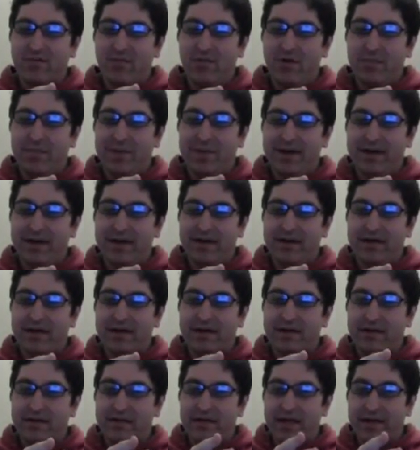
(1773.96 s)
What about
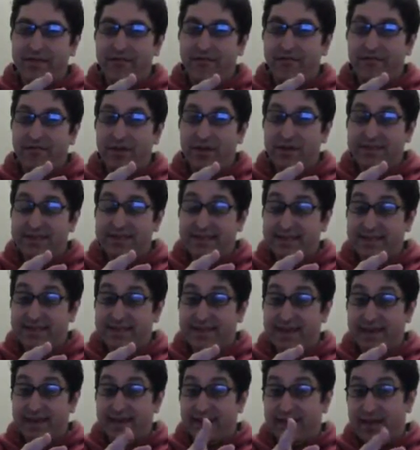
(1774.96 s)
like 30 a
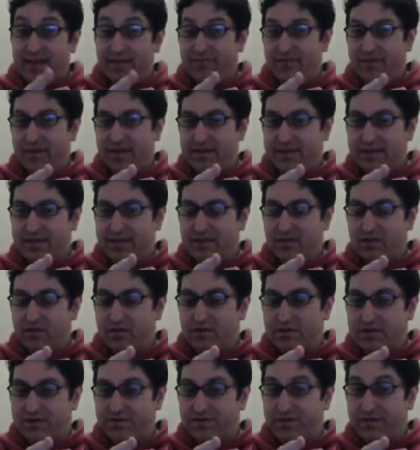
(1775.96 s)
day? If it did
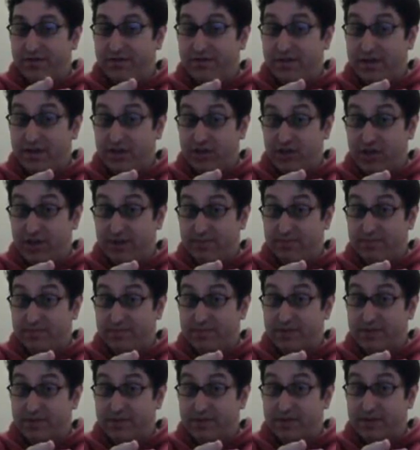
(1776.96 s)
cost 50
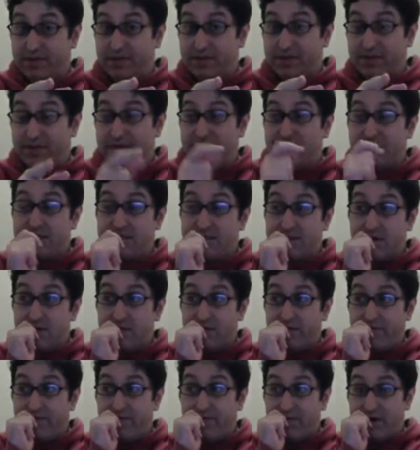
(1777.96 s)
gems,
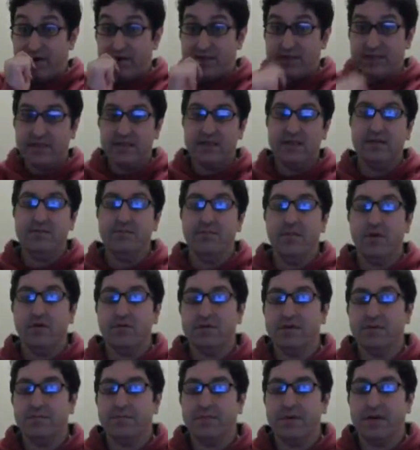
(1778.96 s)
so 30
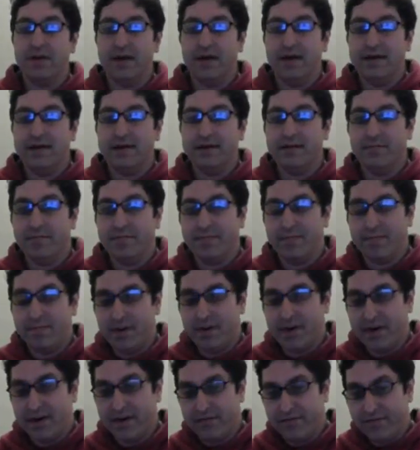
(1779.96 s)
multiplied
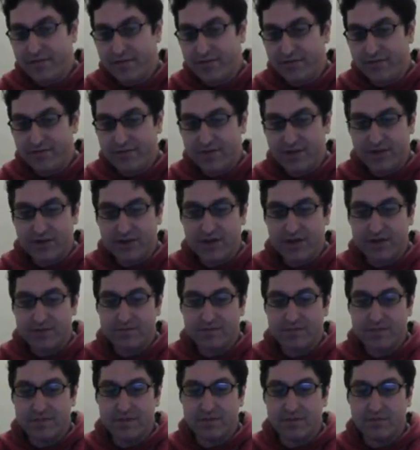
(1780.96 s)
by 50
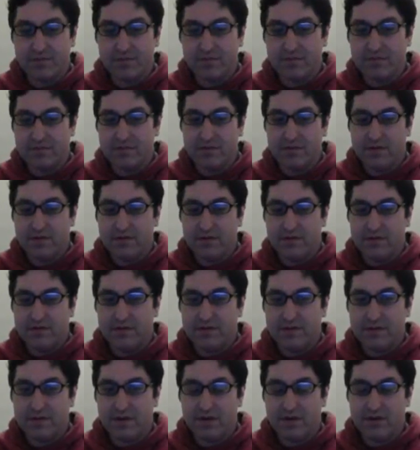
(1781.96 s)
gems.
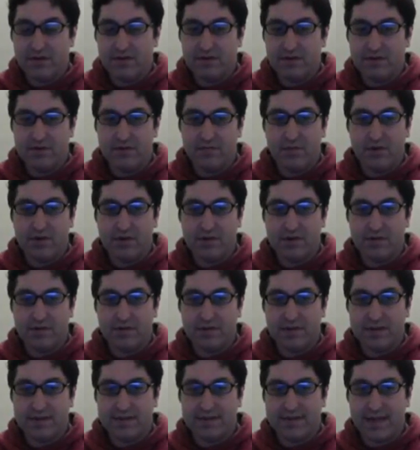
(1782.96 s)
So
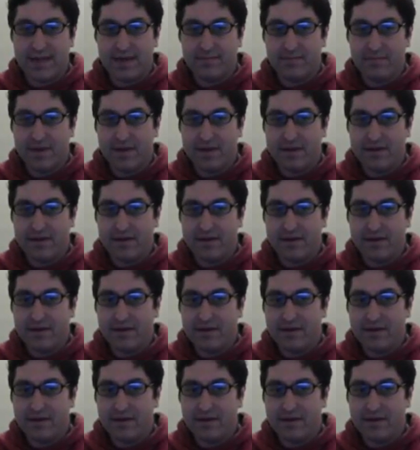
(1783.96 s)
what does that make?